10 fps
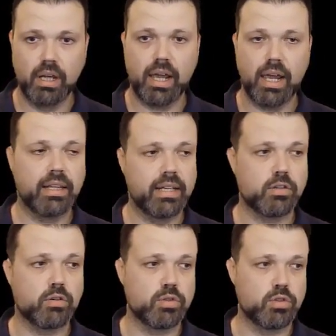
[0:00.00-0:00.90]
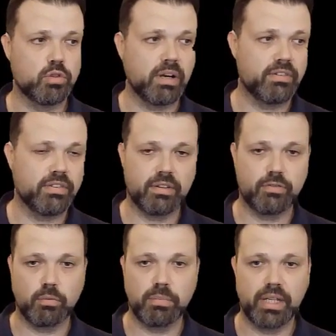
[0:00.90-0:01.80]
and let's consume everything
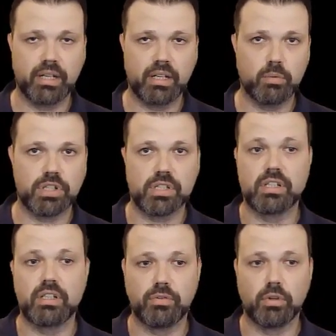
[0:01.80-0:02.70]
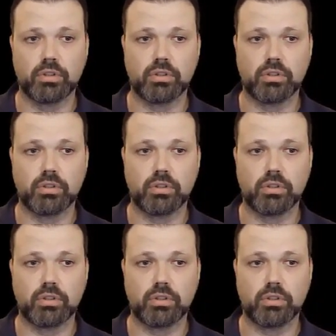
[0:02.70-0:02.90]
from beginning, which is a default,